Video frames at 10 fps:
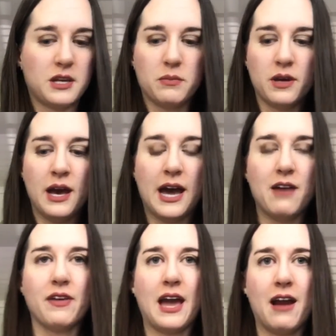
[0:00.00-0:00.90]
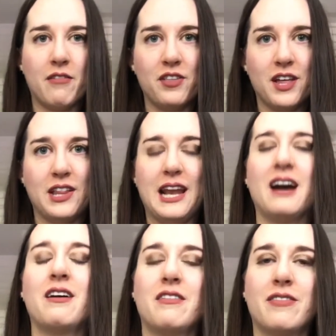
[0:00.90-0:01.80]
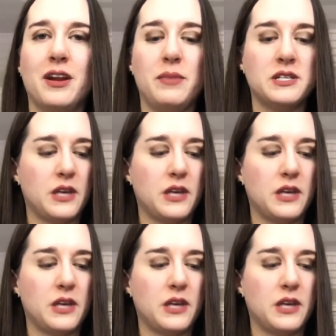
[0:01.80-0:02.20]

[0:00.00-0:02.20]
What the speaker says: I have like everything laid out in front of me,